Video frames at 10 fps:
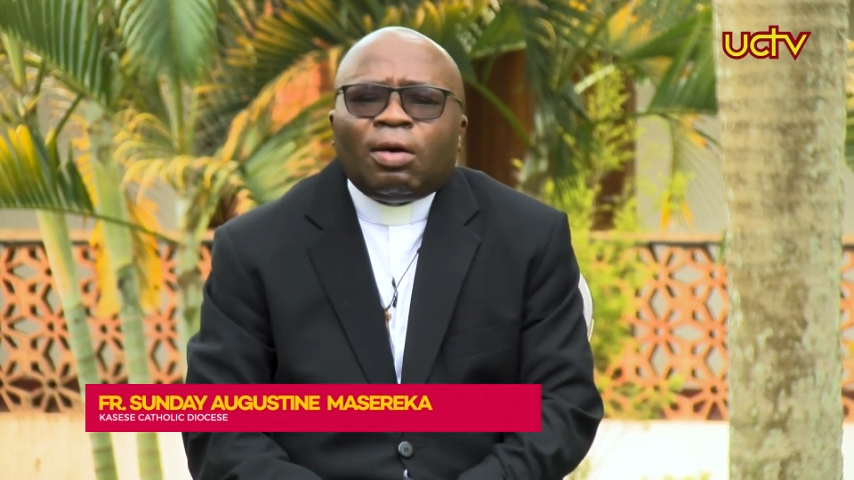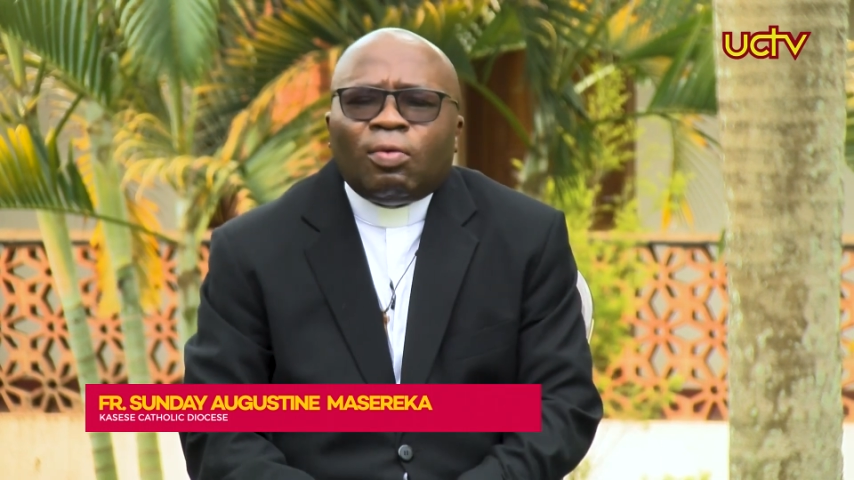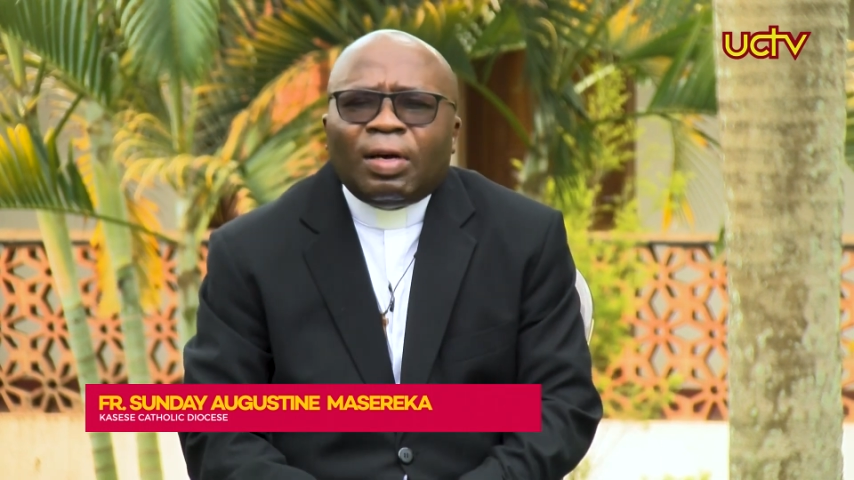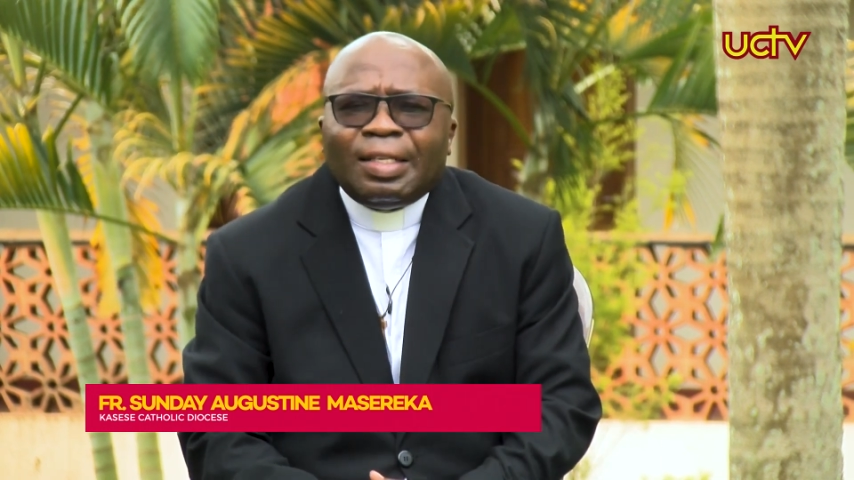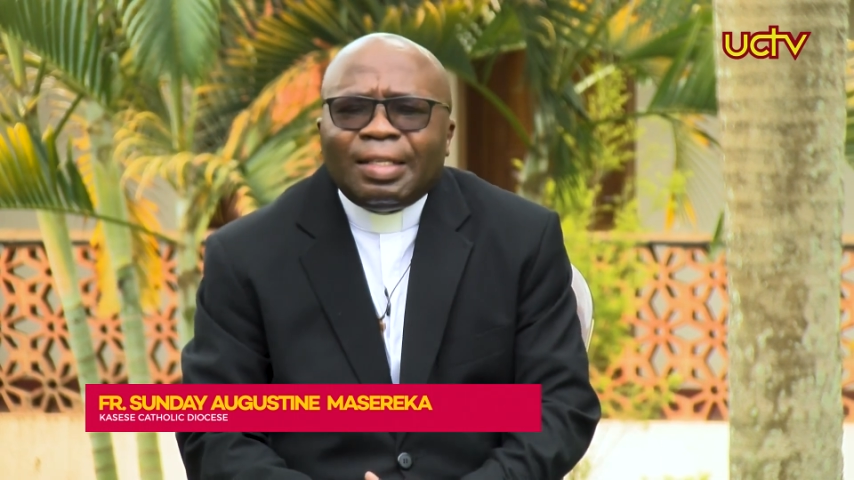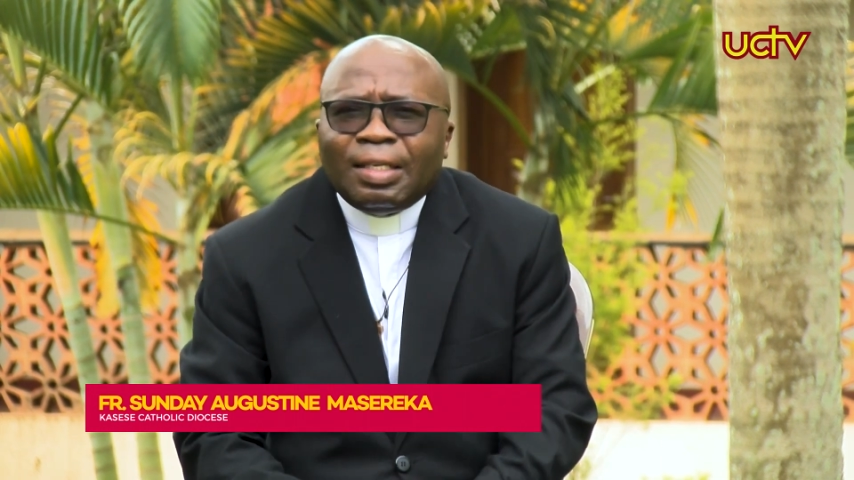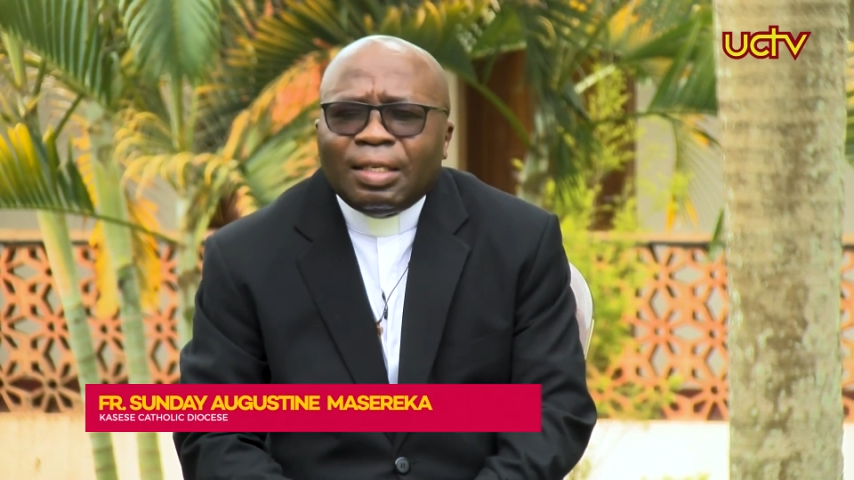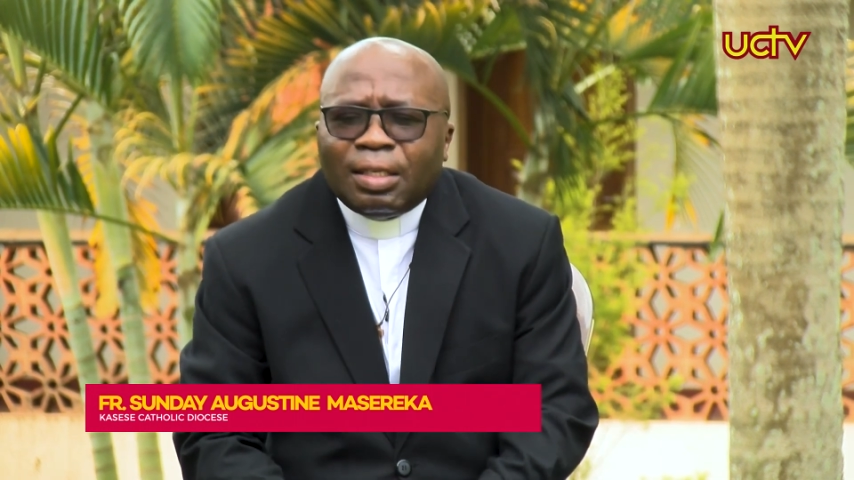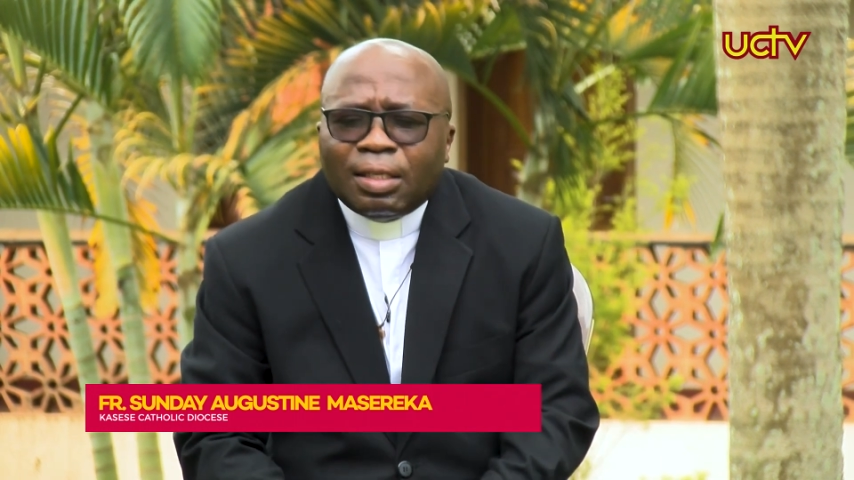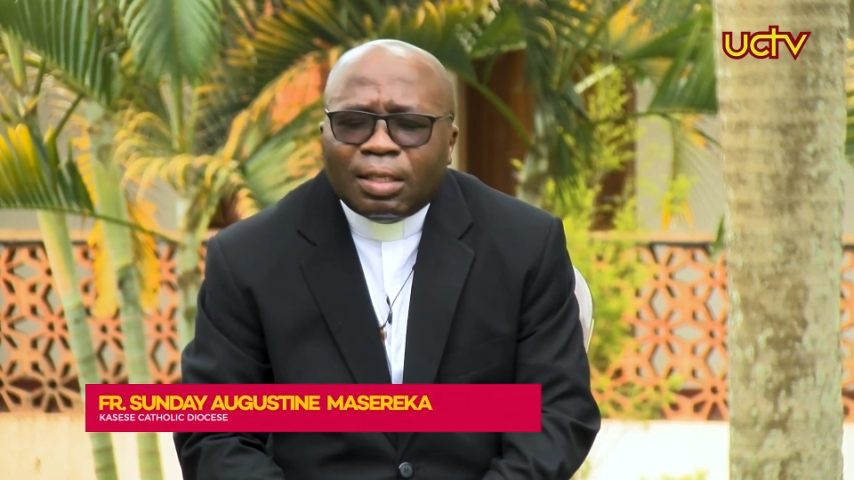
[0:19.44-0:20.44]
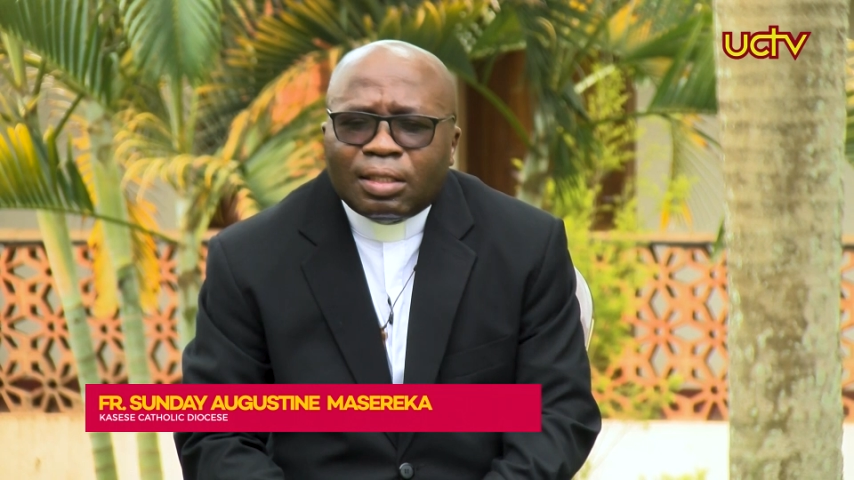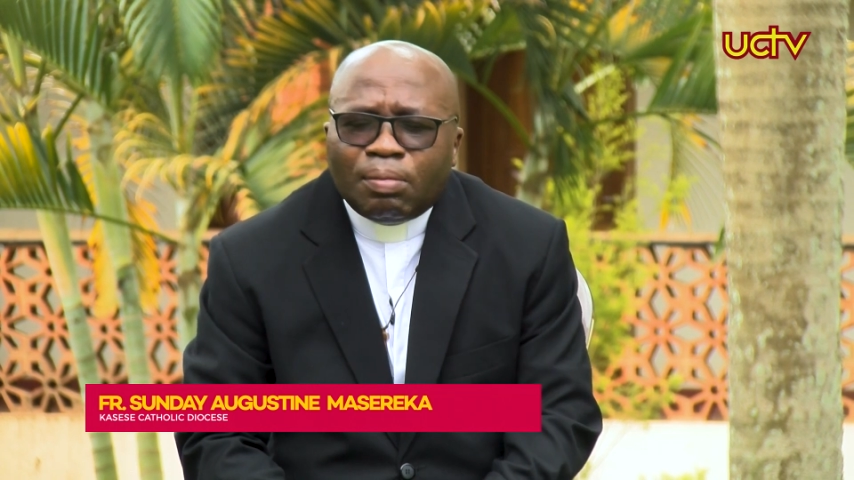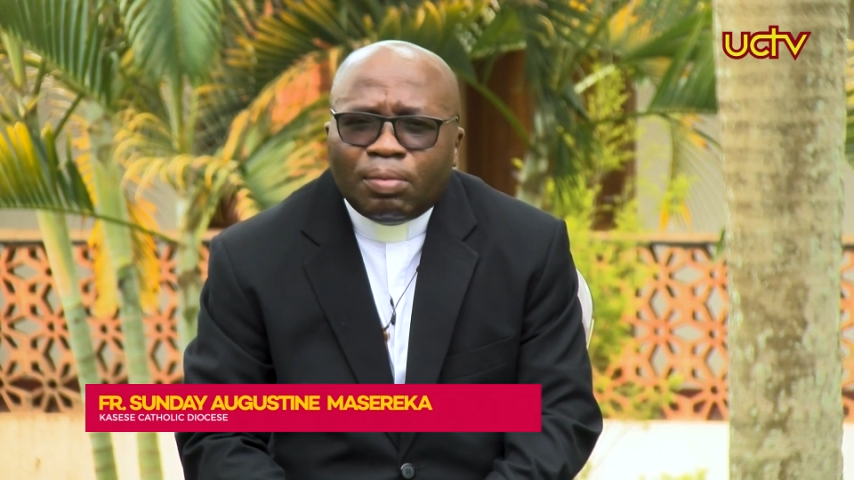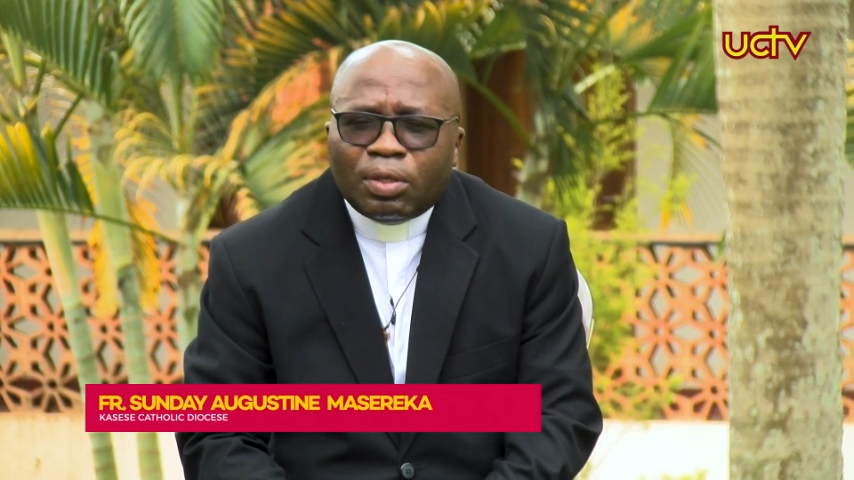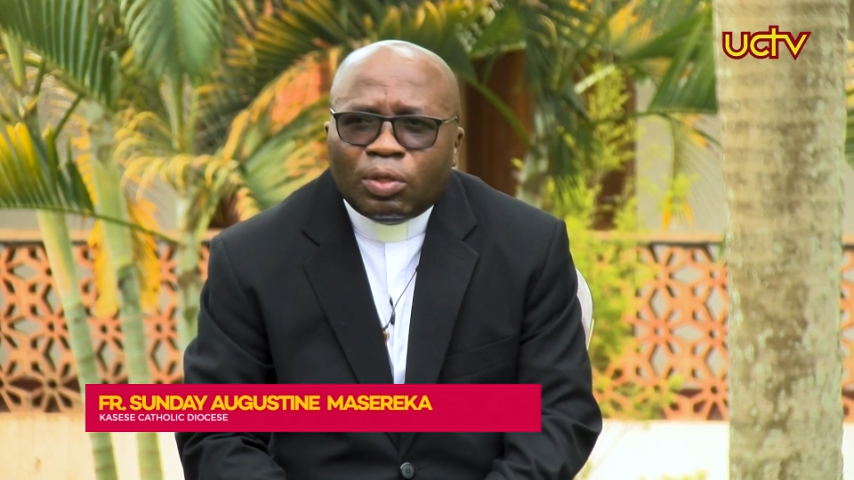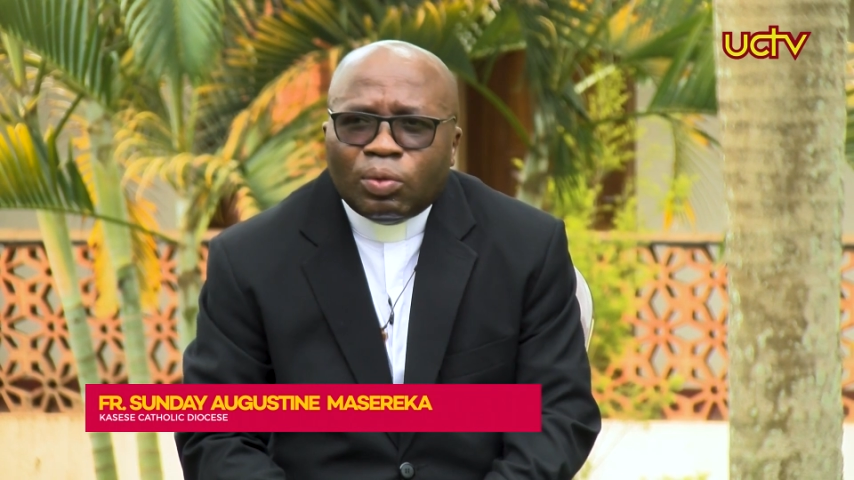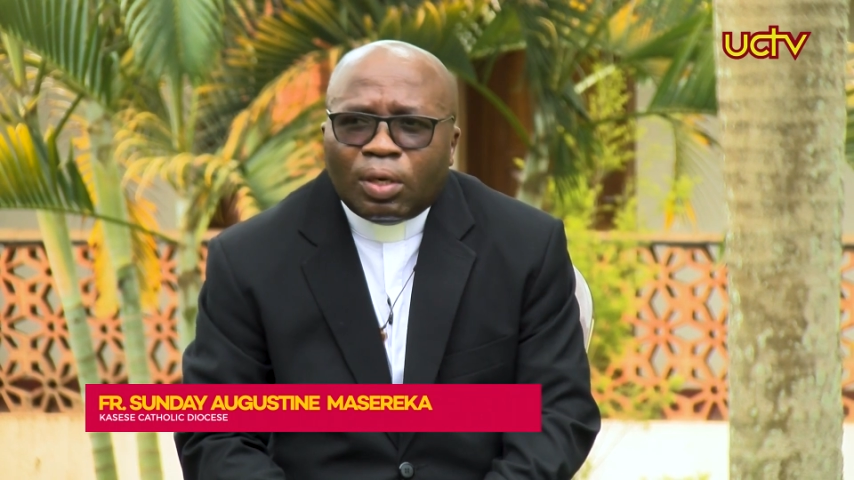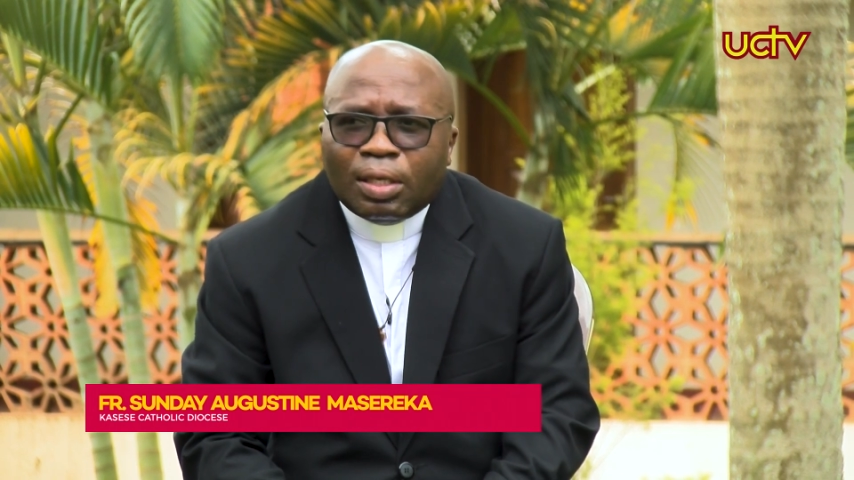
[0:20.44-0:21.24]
One thing that somebody should